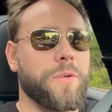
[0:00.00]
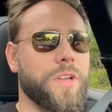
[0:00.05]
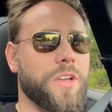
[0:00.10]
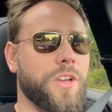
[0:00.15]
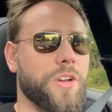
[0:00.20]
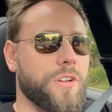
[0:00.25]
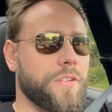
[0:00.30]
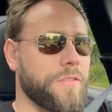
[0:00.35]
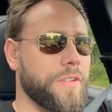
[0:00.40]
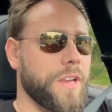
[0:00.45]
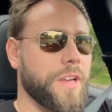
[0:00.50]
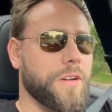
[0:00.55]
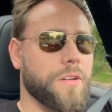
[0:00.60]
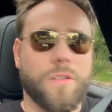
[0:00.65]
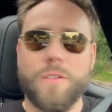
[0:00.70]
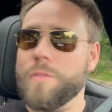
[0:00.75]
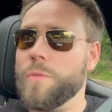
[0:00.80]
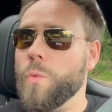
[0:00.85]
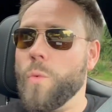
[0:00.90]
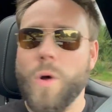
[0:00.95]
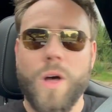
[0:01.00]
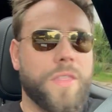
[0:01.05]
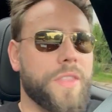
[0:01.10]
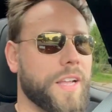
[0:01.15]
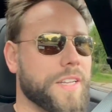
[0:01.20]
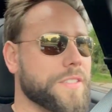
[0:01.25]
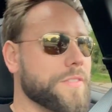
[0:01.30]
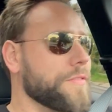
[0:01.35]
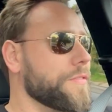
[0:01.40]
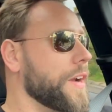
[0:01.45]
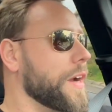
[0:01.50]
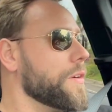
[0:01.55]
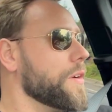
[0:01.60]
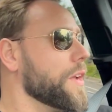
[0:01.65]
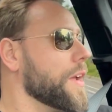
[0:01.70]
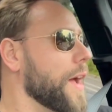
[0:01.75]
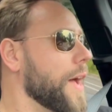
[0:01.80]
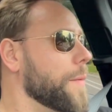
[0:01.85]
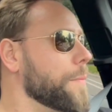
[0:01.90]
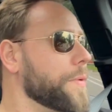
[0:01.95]
good vehicle, one that's very
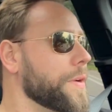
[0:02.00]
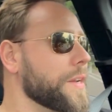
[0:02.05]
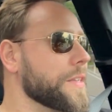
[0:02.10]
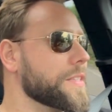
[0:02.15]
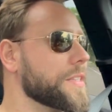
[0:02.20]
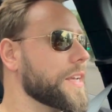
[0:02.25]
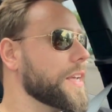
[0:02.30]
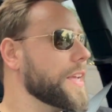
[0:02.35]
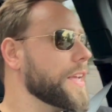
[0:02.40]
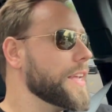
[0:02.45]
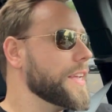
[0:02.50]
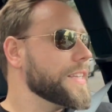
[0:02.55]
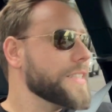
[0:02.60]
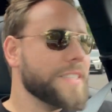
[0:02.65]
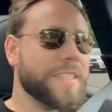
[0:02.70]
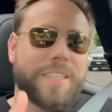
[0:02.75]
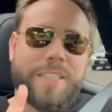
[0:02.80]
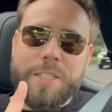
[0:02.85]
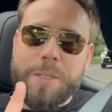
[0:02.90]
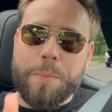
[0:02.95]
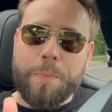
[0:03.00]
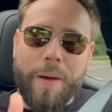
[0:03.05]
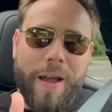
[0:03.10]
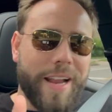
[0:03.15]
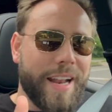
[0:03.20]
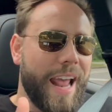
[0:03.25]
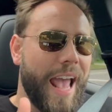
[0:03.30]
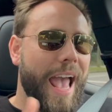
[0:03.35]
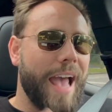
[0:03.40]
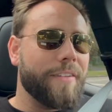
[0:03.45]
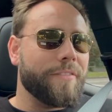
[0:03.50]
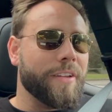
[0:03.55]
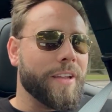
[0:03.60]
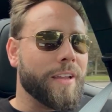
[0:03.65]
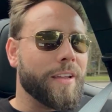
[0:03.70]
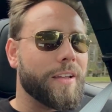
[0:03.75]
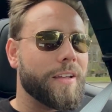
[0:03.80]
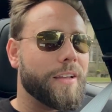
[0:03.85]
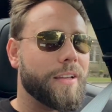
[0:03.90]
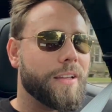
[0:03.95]
competent despite
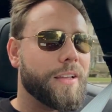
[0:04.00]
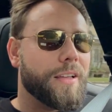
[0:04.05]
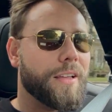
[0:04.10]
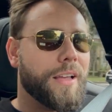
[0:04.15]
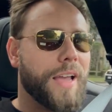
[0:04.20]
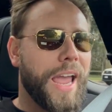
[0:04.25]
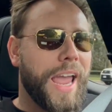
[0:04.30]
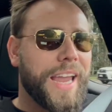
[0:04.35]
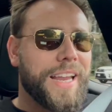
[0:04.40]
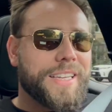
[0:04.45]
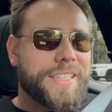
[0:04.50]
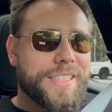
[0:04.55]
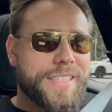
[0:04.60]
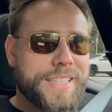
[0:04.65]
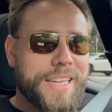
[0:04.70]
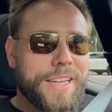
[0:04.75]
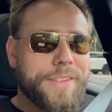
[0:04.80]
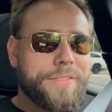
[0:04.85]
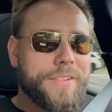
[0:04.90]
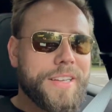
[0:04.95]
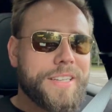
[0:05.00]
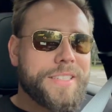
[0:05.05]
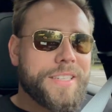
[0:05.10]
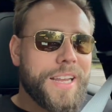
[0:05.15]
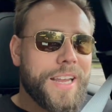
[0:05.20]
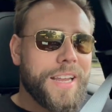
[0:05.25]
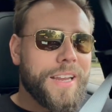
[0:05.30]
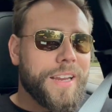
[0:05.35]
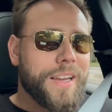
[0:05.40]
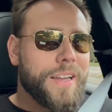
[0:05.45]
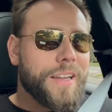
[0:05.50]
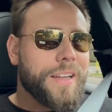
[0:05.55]
having a CVT.